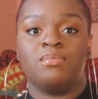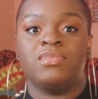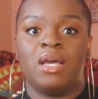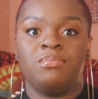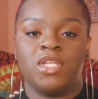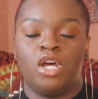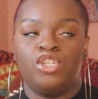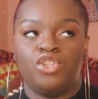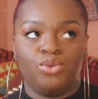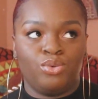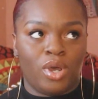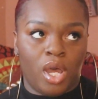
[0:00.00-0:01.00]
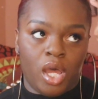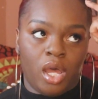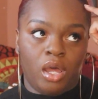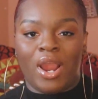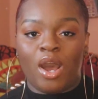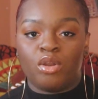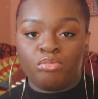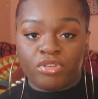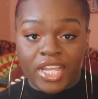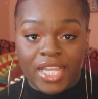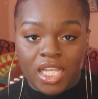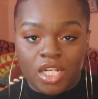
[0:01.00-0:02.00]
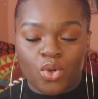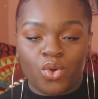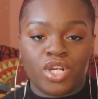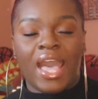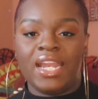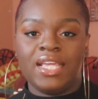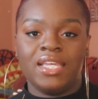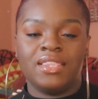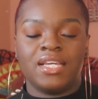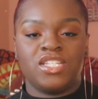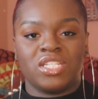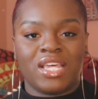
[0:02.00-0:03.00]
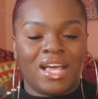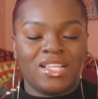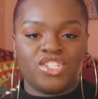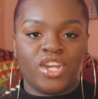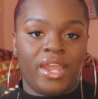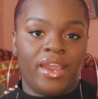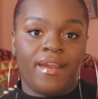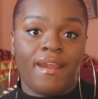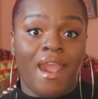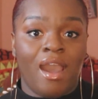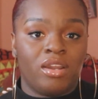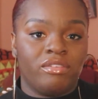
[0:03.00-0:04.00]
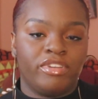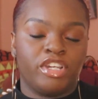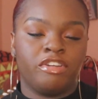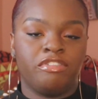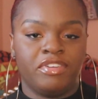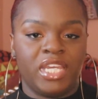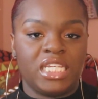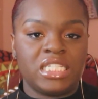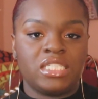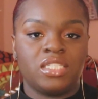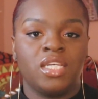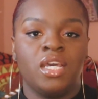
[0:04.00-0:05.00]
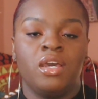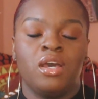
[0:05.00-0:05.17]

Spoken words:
Sometimes I'll do a crown braid or anything that just has your hair out of your face.